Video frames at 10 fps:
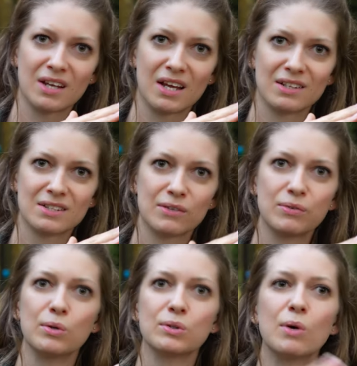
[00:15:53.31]
And if
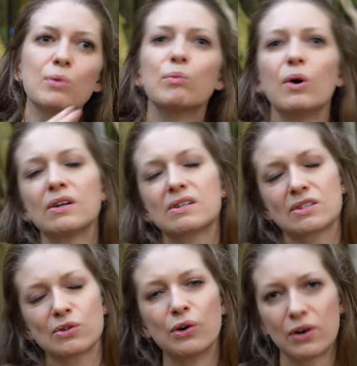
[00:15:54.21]
you don't want
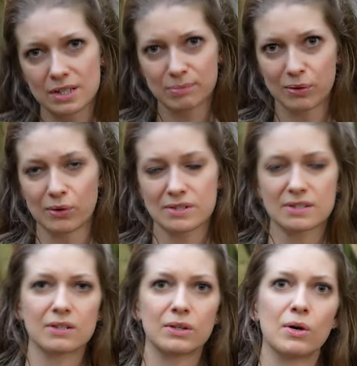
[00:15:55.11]
to hurt the
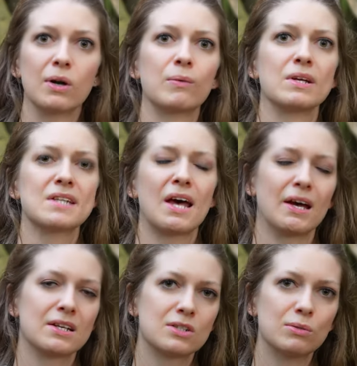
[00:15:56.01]
person, you always
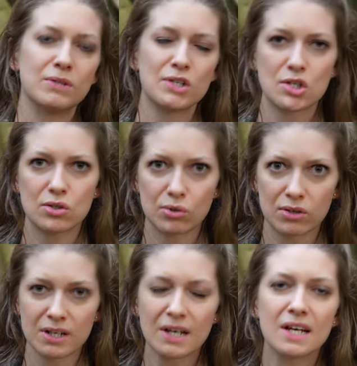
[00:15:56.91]
had to be
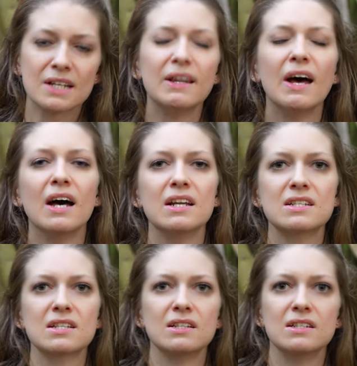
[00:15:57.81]
sure
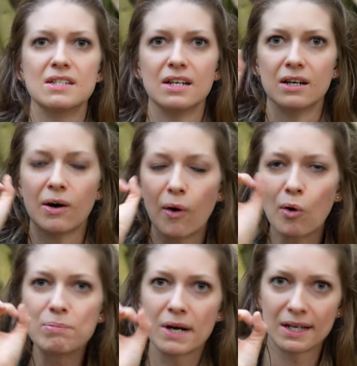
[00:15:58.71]
that the
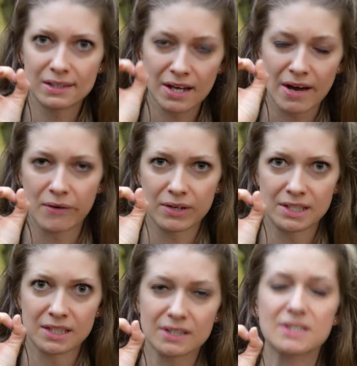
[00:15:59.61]
open
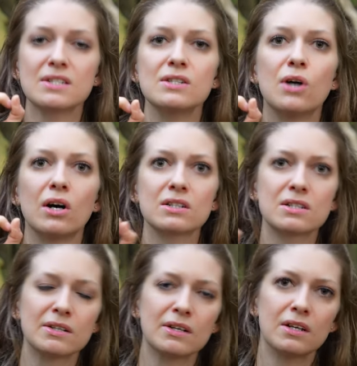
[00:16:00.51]
area is
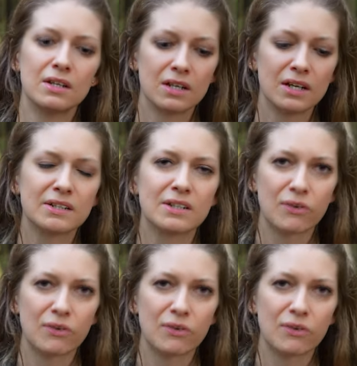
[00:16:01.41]
not in the